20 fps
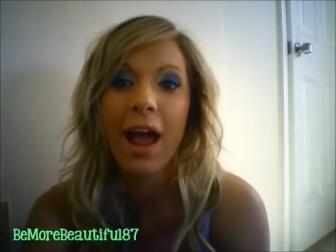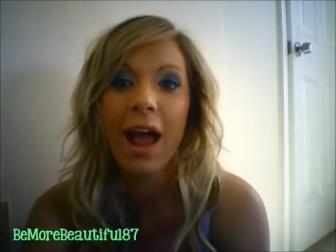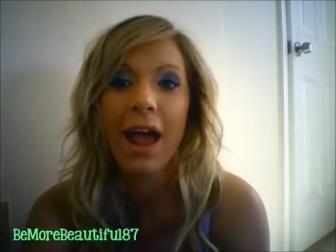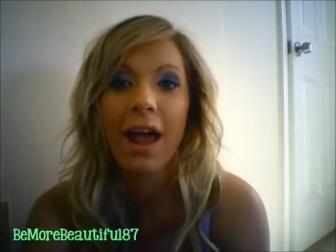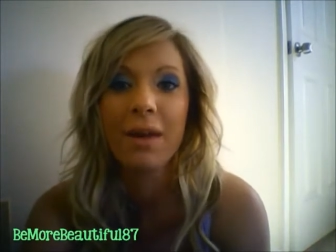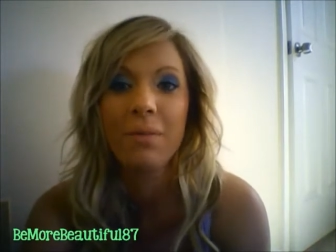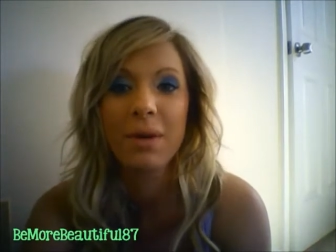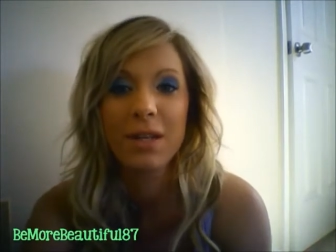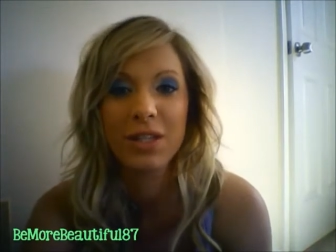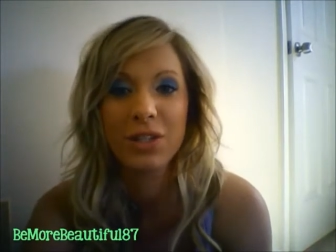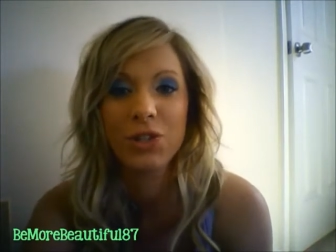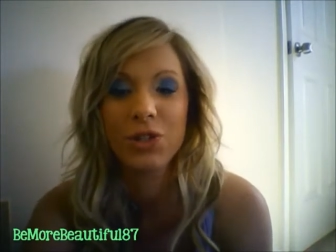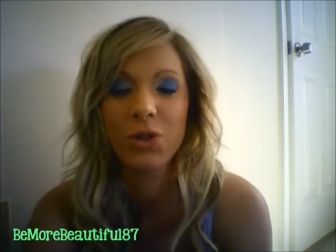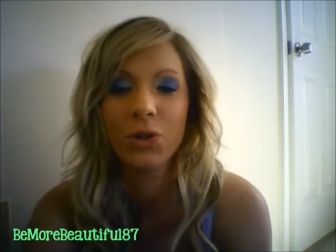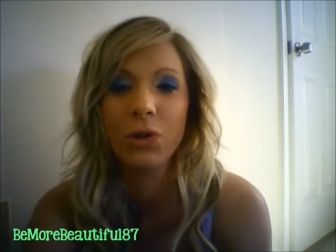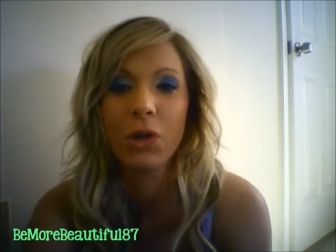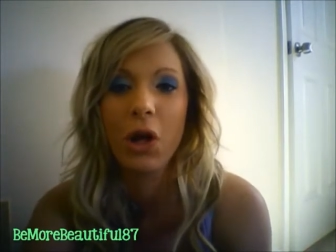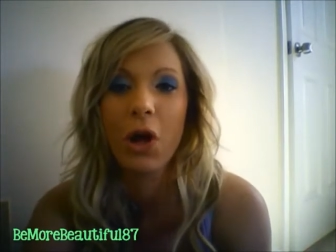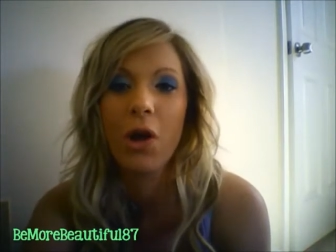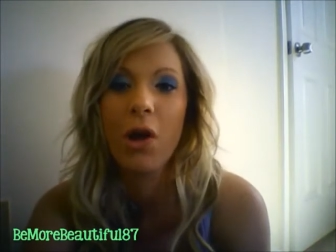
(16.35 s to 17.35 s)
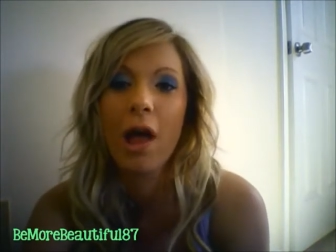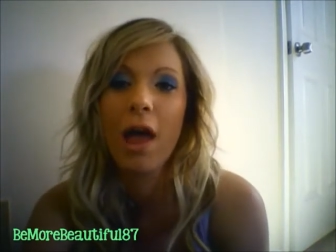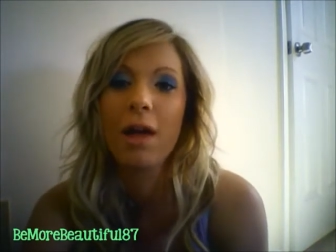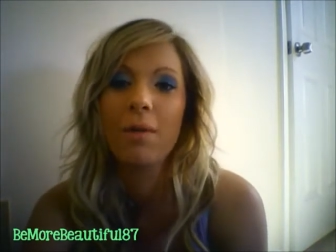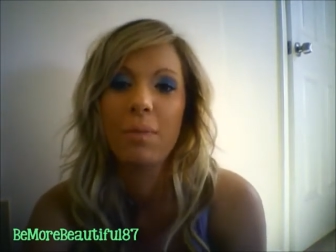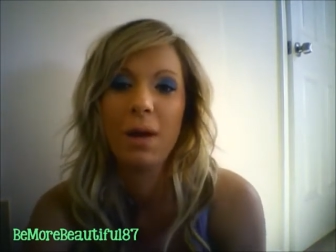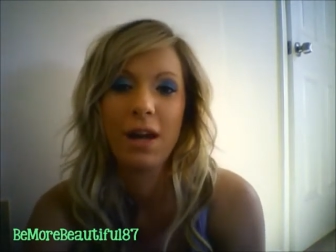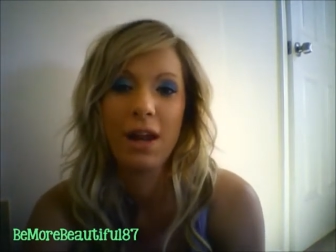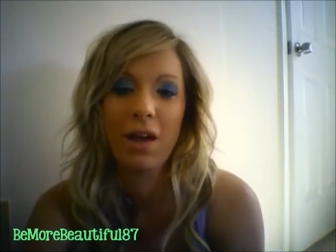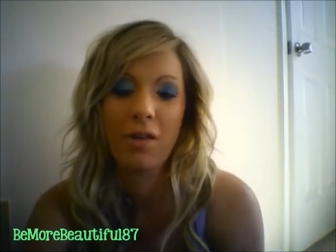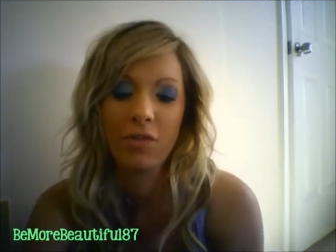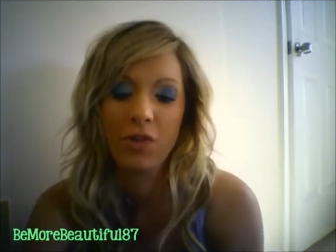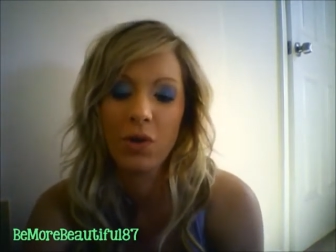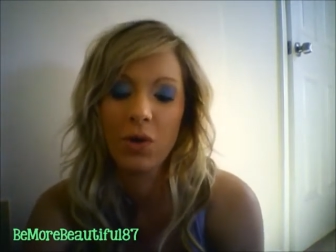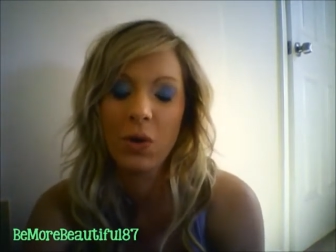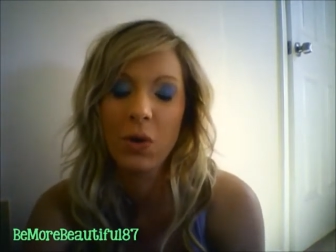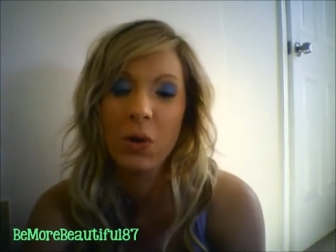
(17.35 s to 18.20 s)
and my sister-in-law and my nephew.